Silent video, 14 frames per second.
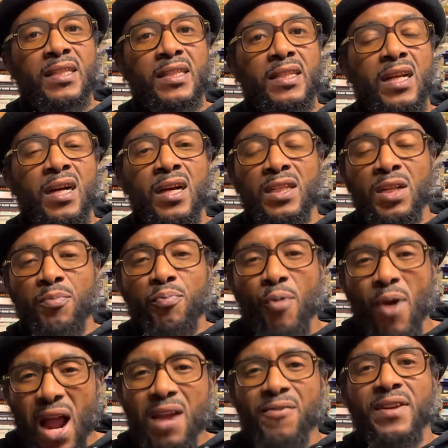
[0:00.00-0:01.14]

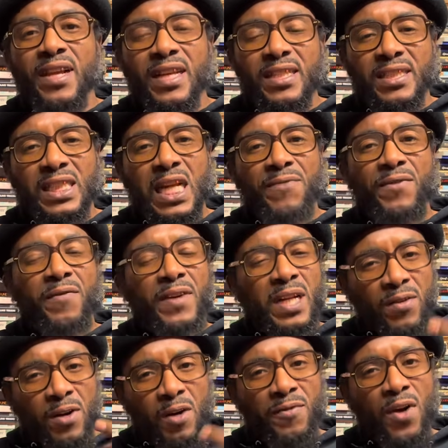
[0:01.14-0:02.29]
depriving itself
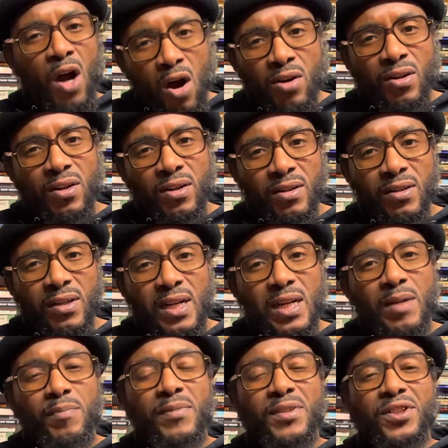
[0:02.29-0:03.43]
of hunger
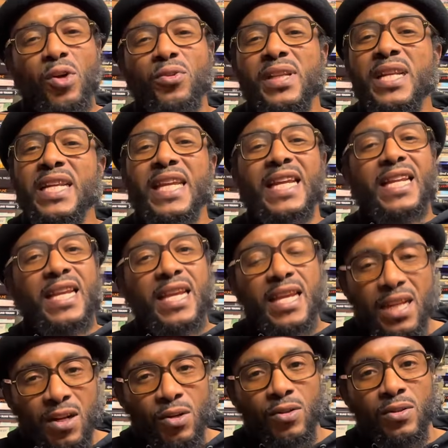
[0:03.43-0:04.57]
so that it can
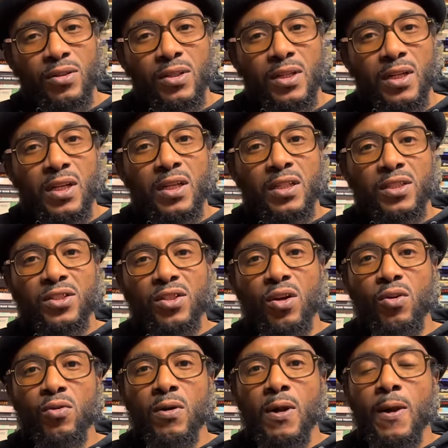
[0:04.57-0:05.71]
heal.
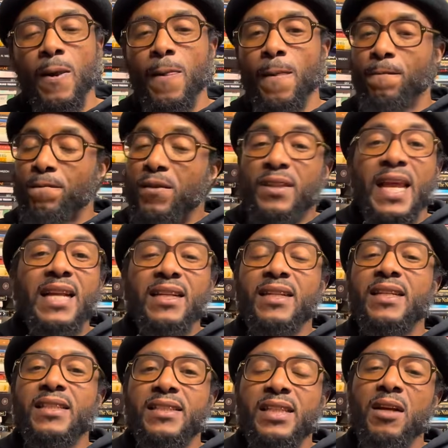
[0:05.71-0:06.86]
So that in
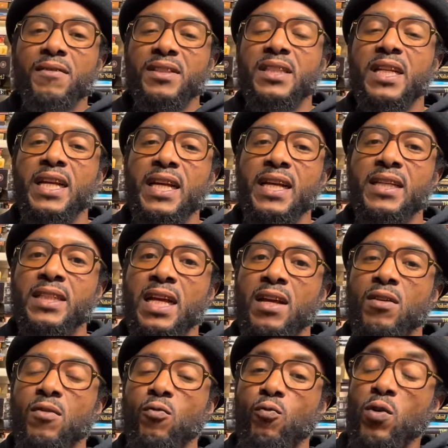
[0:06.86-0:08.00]
itself says
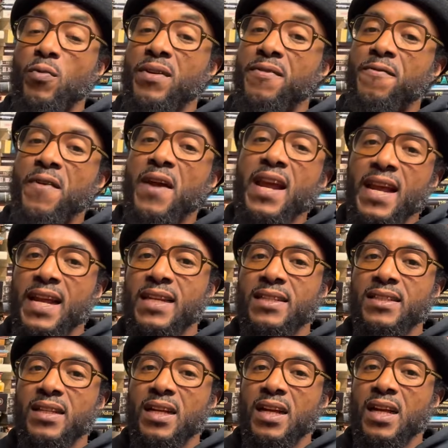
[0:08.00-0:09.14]
that when we
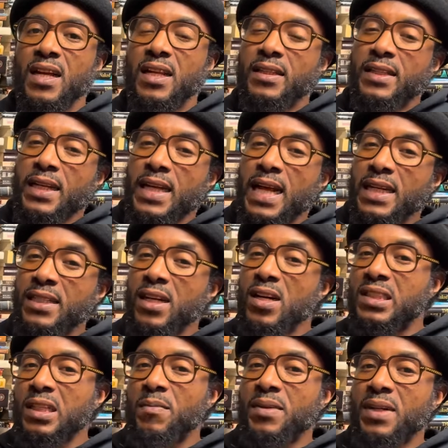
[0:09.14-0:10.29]
fast, that
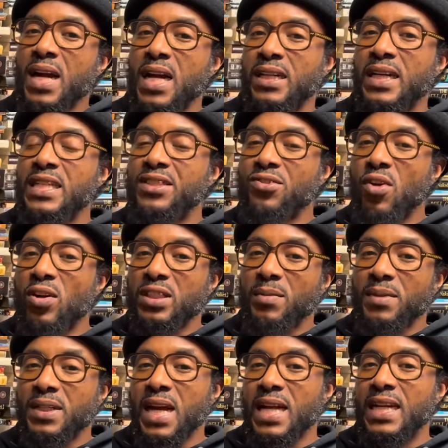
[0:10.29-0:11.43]
does it starts some
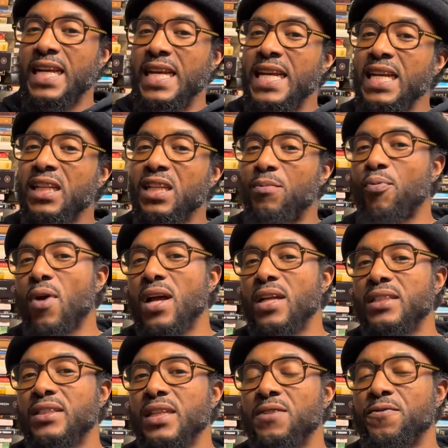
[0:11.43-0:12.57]
kind of healing
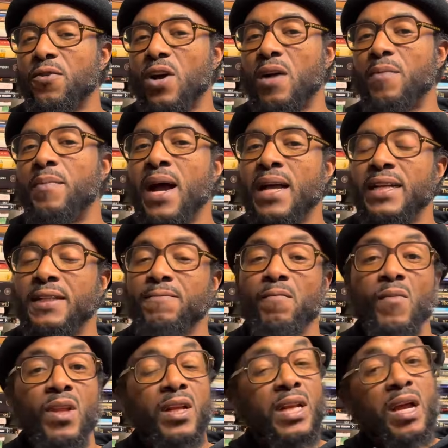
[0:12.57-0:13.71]
process for our body.
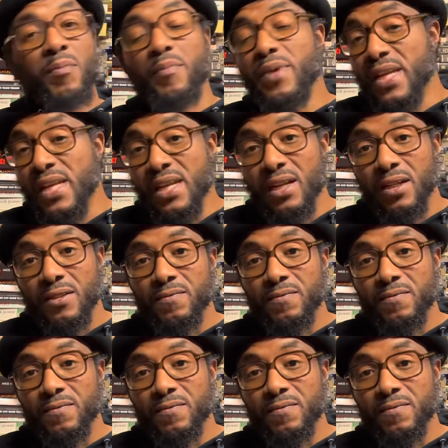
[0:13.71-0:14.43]
Now me,